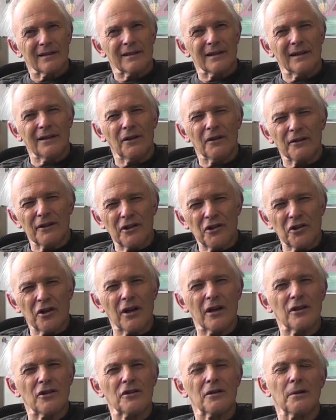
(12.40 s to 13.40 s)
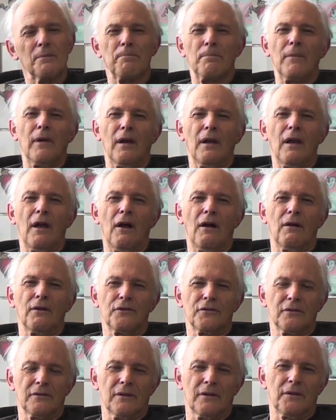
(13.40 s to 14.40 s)
they're not going to change it a, a
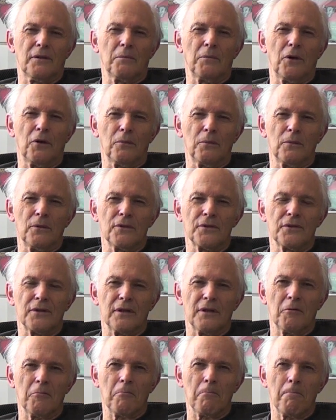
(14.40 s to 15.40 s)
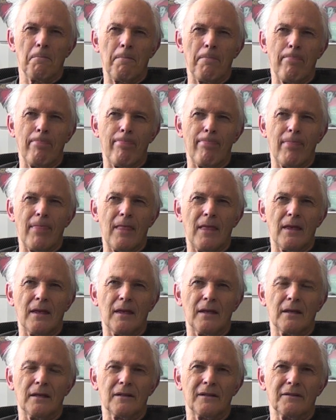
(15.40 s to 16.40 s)
lot at the moment. Um,
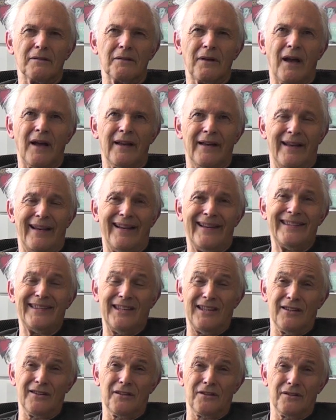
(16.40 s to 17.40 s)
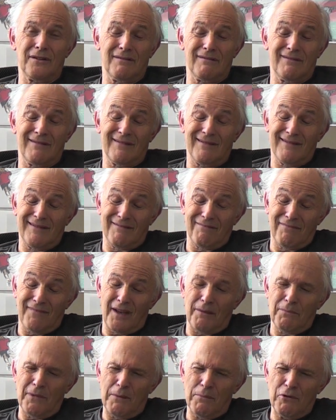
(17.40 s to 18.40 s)
I, I, think,
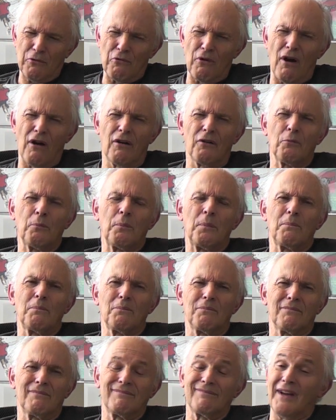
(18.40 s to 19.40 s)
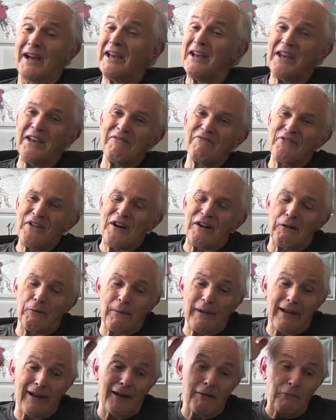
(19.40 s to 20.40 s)
I may be wrong, I
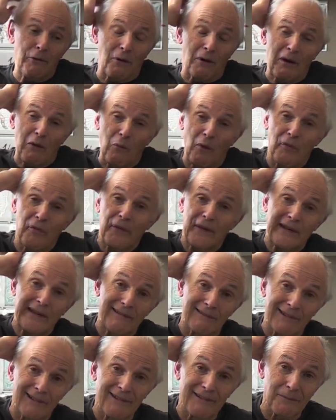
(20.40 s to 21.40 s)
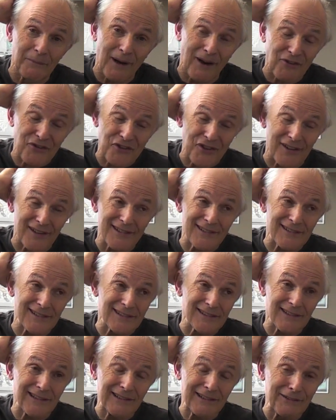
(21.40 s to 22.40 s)
invariably am wrong, and one thing you learn about science
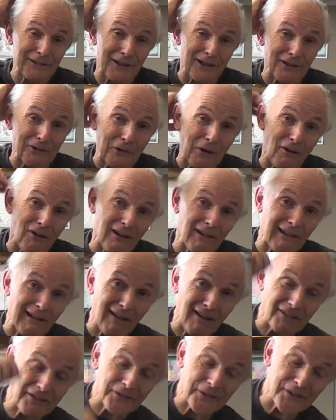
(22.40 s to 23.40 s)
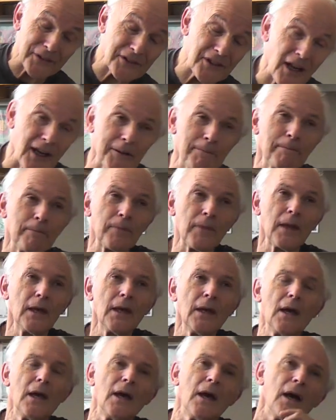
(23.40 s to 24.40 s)
is that you are wrong a lot of the time.
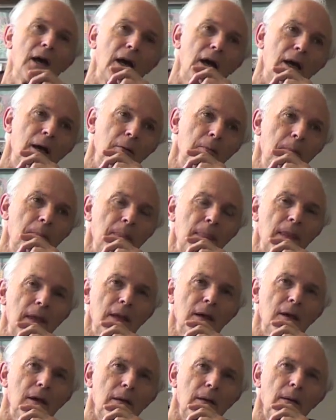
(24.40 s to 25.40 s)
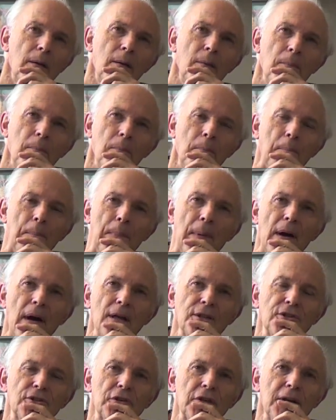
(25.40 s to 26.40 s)
Um,
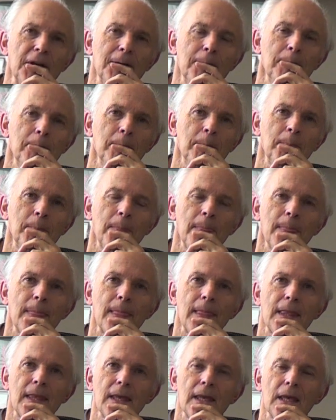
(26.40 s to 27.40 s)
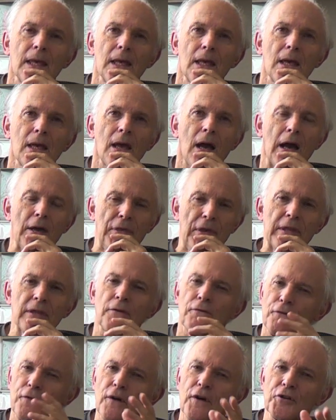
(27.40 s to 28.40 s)
but um, I think
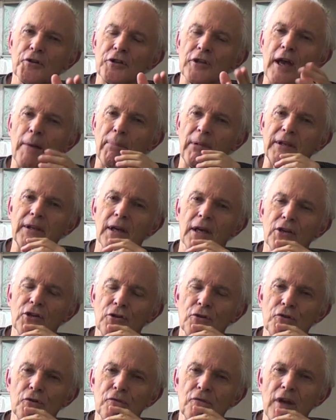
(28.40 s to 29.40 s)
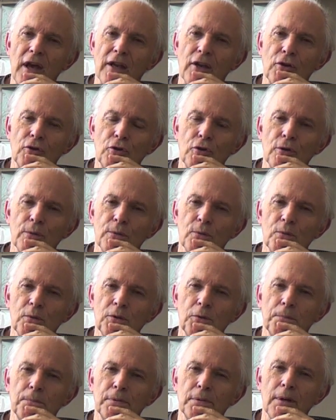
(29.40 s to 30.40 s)
the first applications of nanotubes
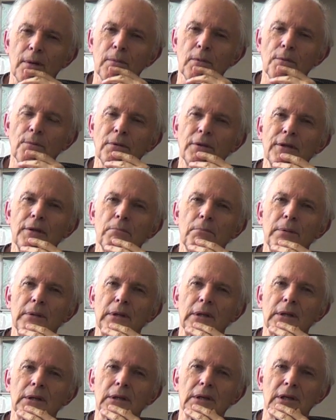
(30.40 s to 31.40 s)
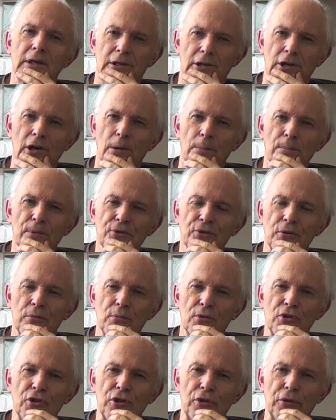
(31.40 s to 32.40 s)
will probably be in
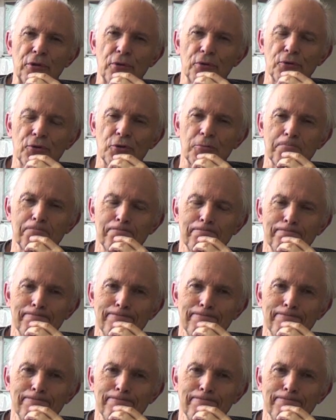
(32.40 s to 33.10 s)
composite materials